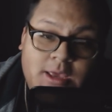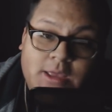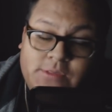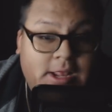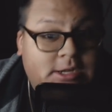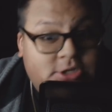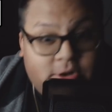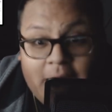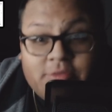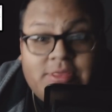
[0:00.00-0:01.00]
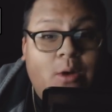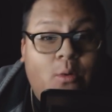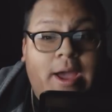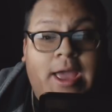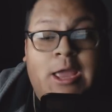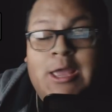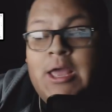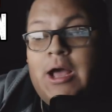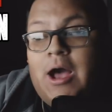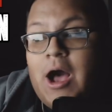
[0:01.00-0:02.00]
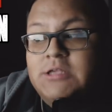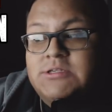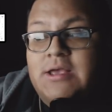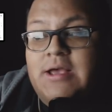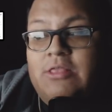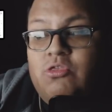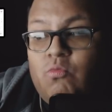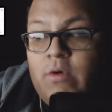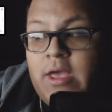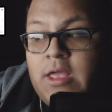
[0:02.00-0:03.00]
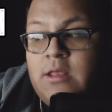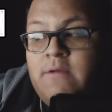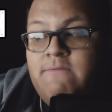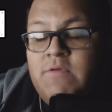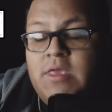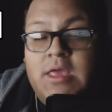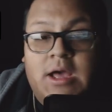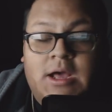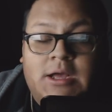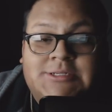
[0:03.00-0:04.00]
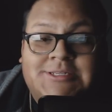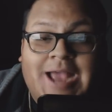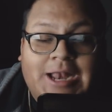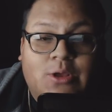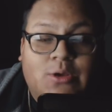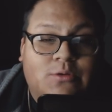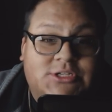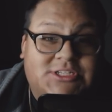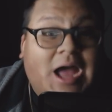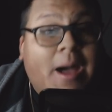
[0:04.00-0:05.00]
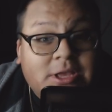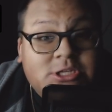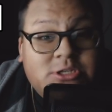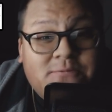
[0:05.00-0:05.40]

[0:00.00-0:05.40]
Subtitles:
It didn't turn out that way. Asuka got the win via technical stoppage,